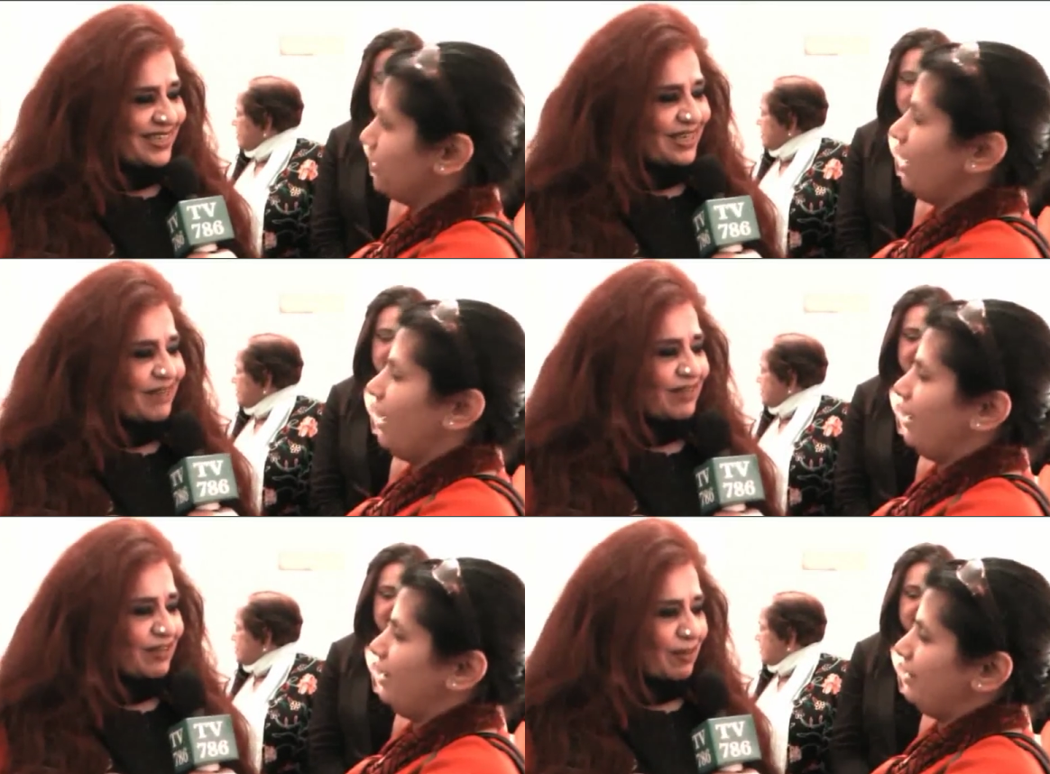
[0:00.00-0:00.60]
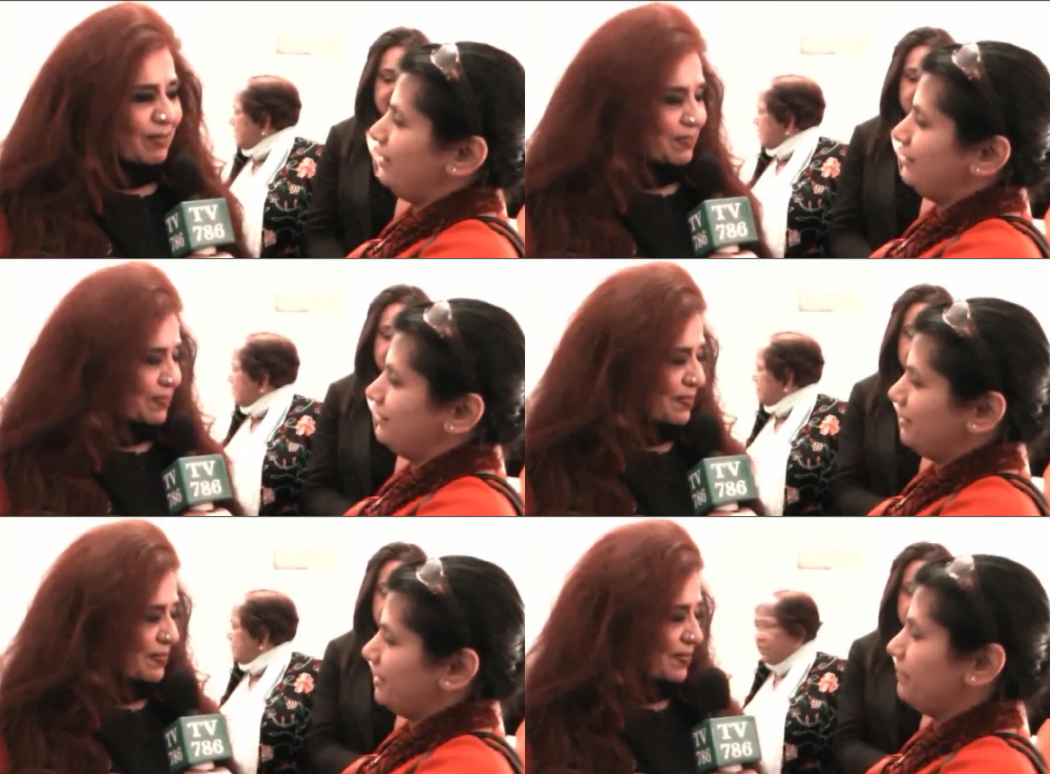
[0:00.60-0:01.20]
Speaker 1: never give up.
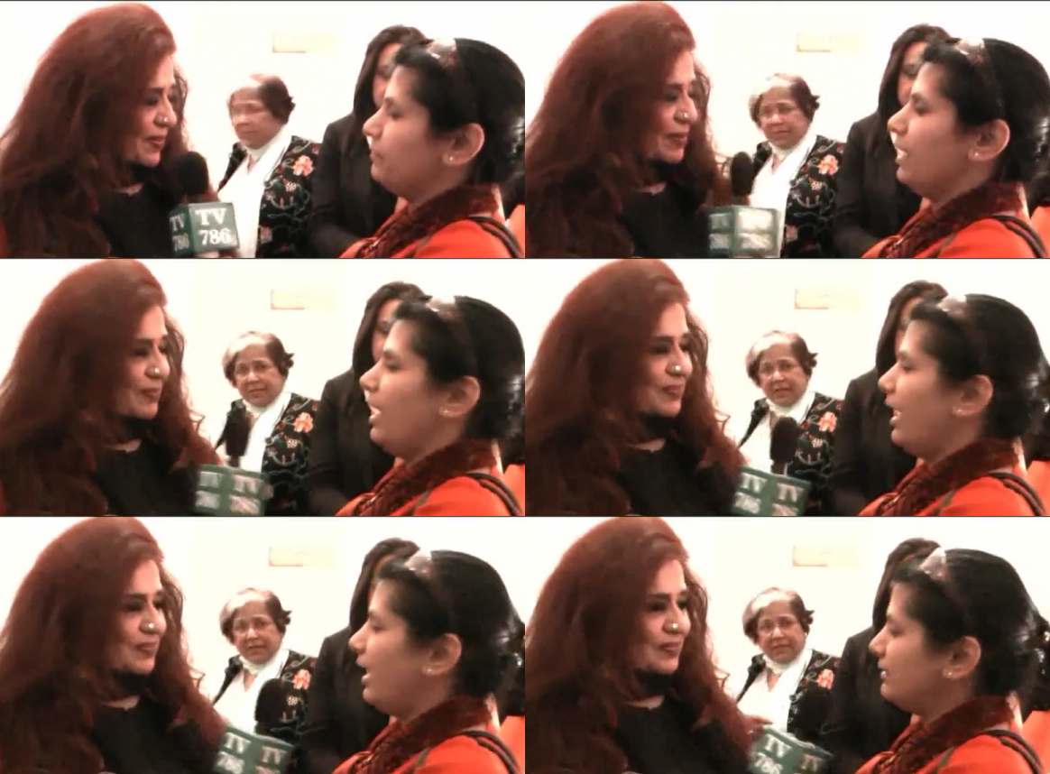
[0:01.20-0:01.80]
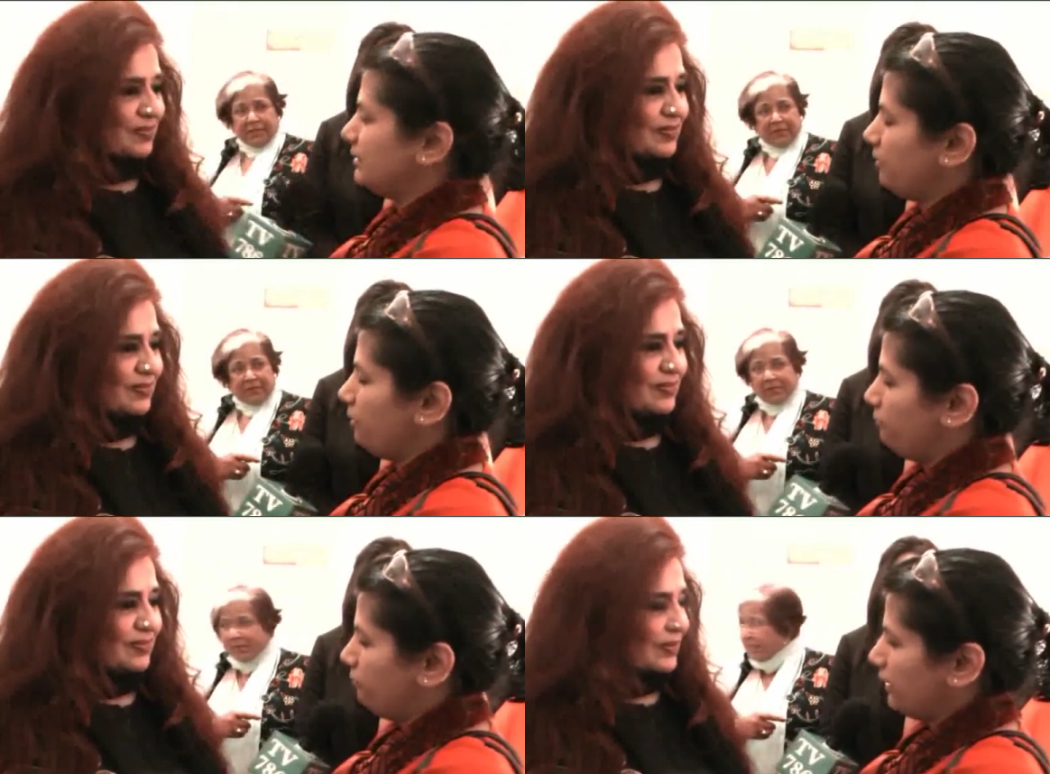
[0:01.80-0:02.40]
Speaker 2: And
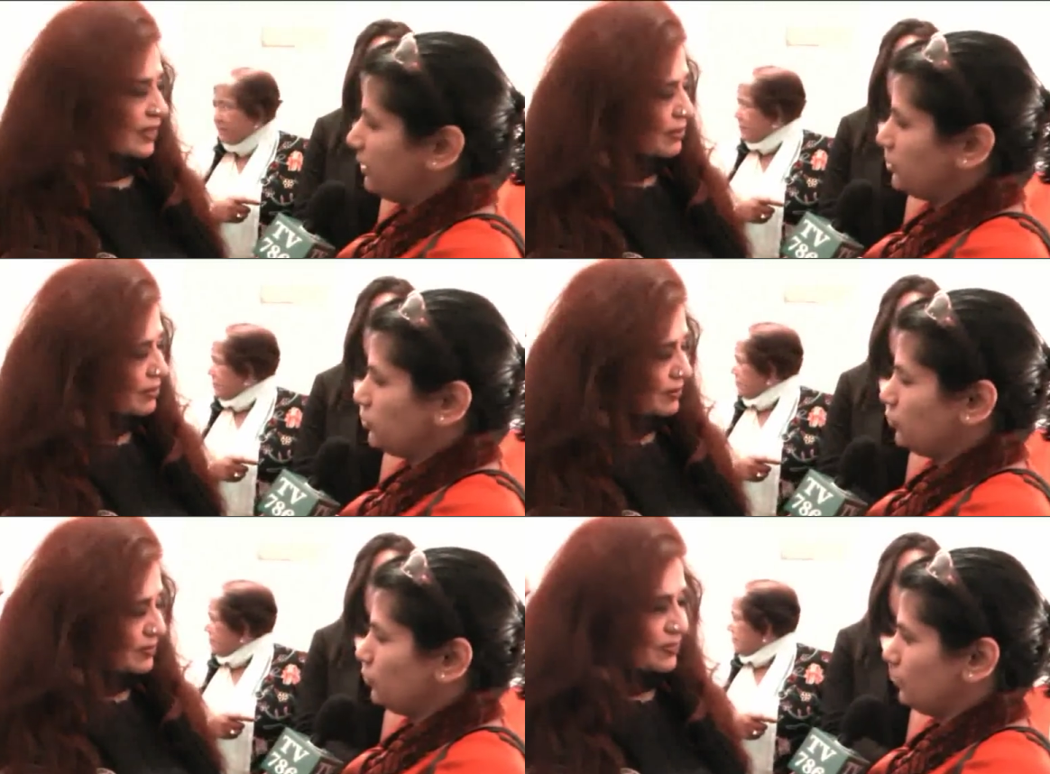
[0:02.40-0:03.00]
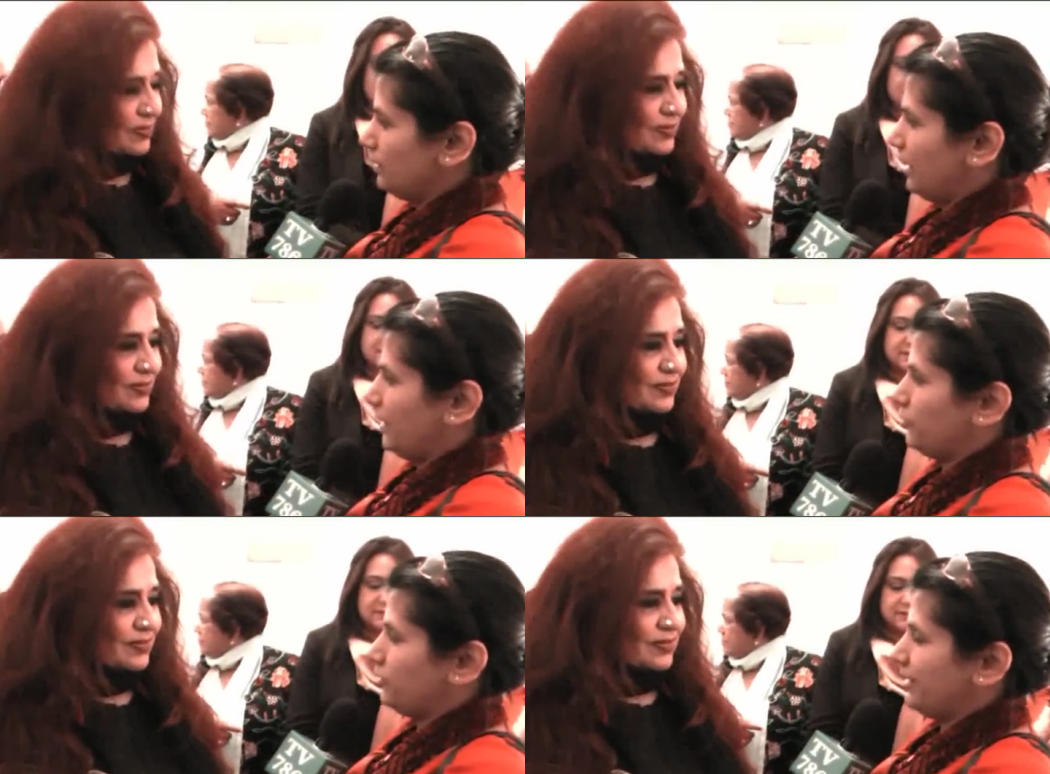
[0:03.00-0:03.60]
uh, will you
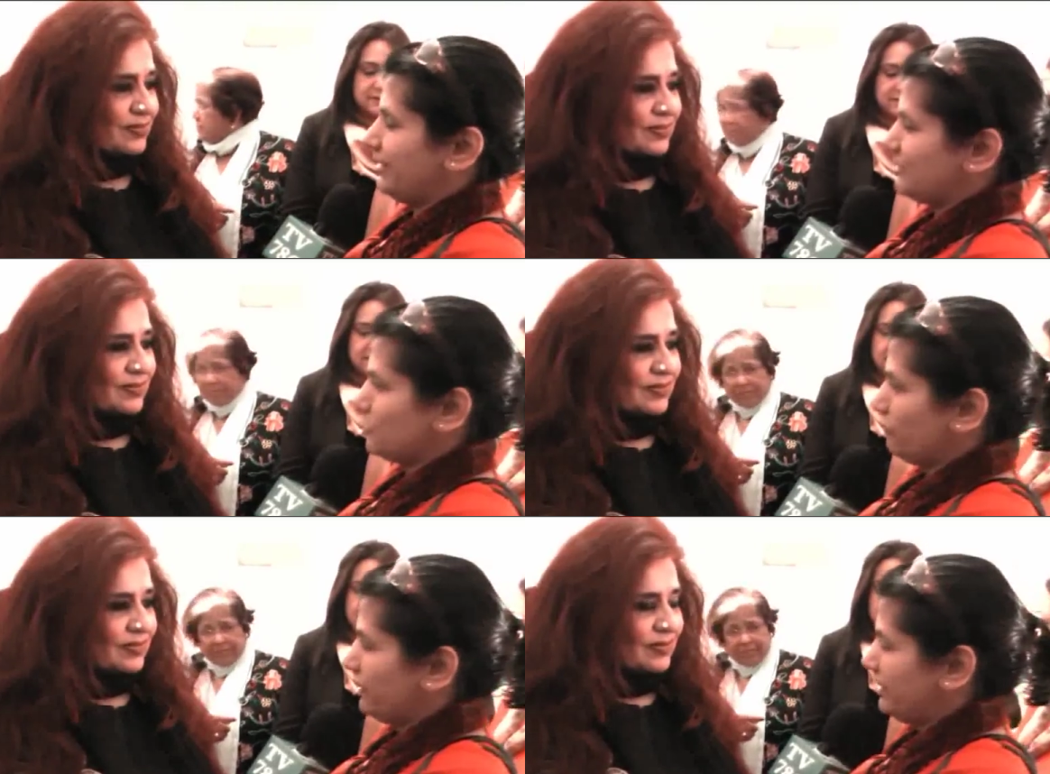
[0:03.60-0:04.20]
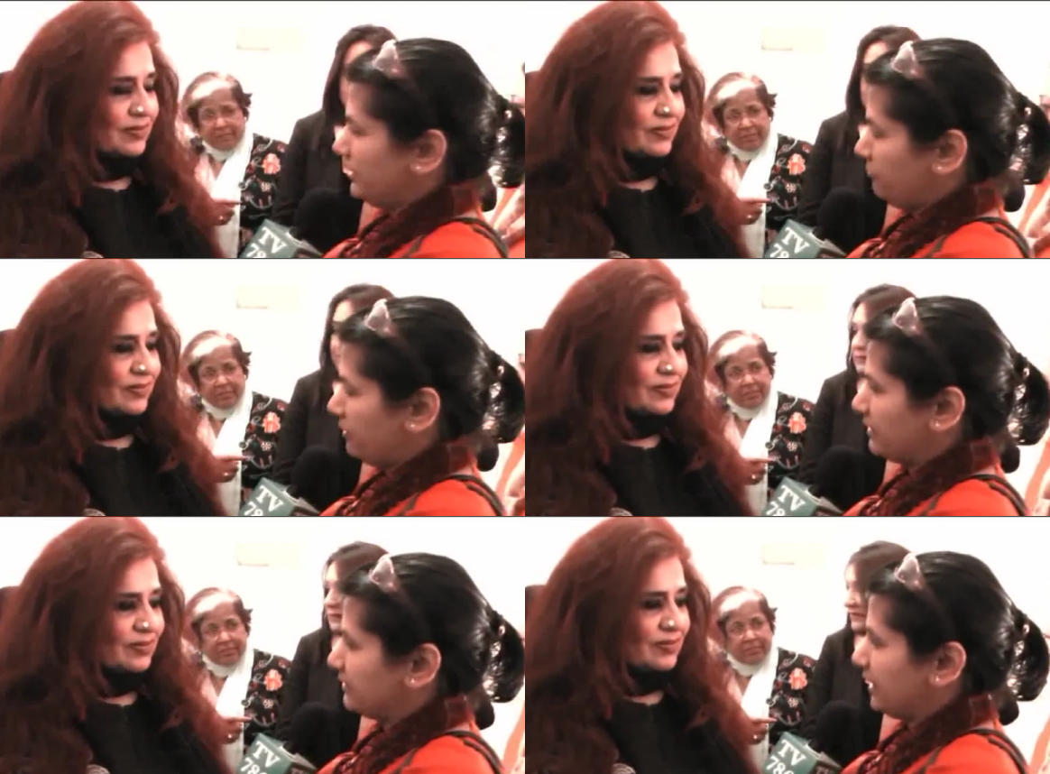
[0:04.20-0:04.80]
like to tell us of any
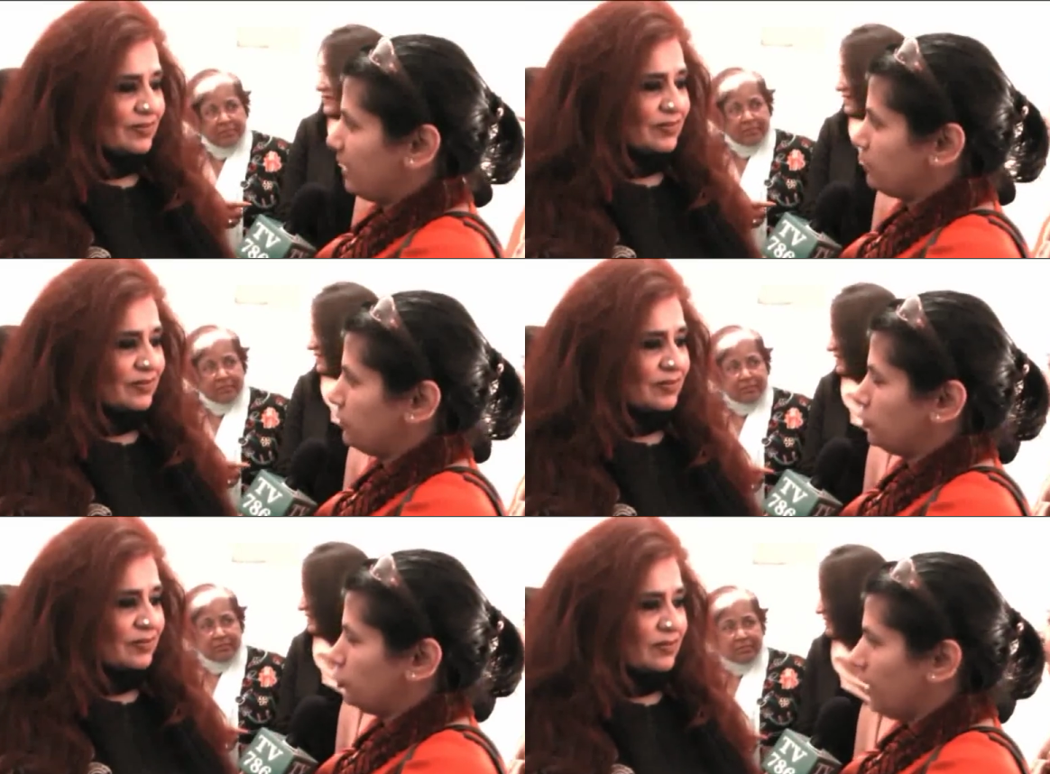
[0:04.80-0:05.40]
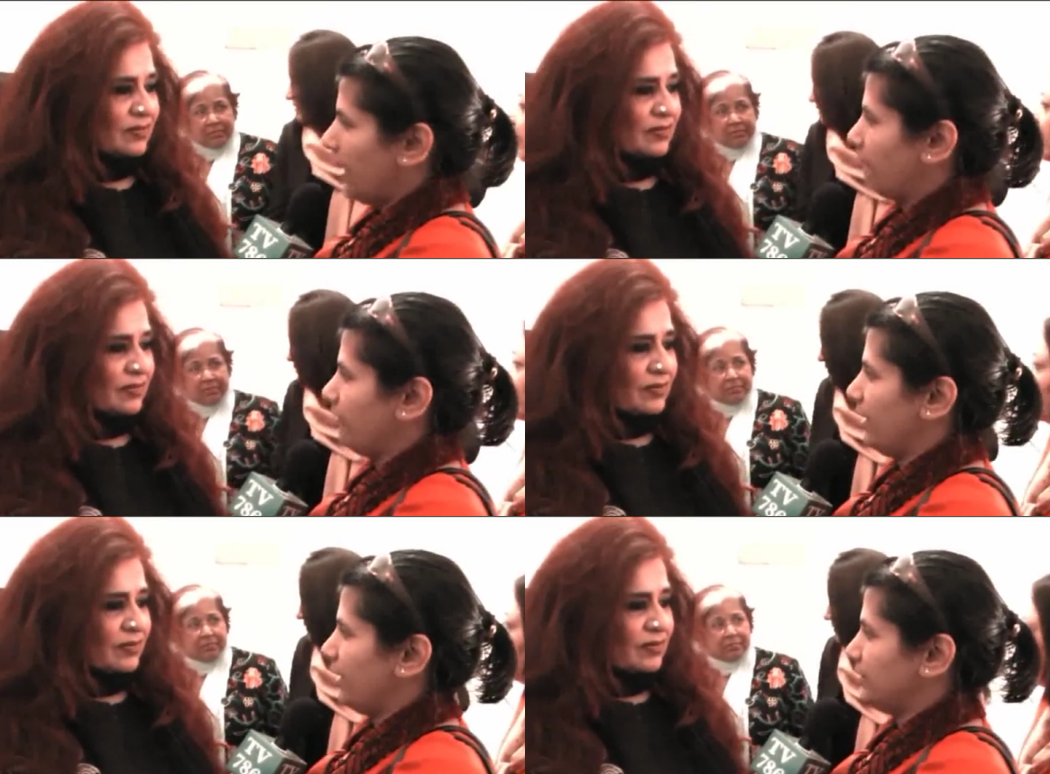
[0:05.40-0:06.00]
difficult times which you
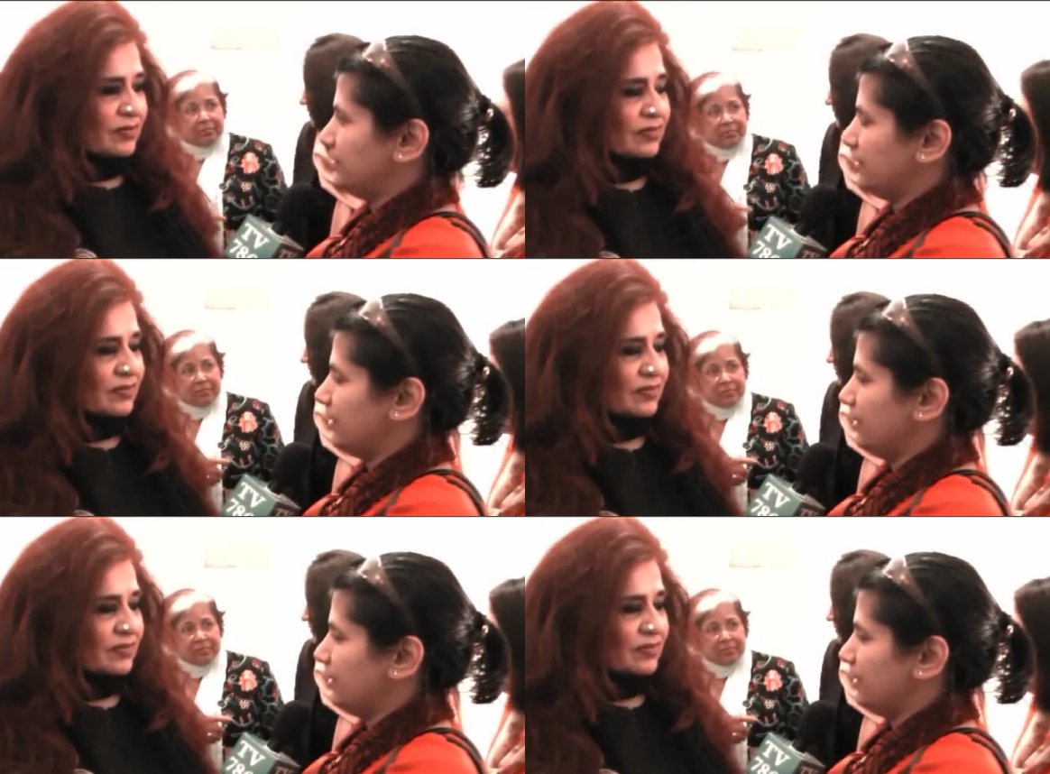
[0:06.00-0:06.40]
have had uh,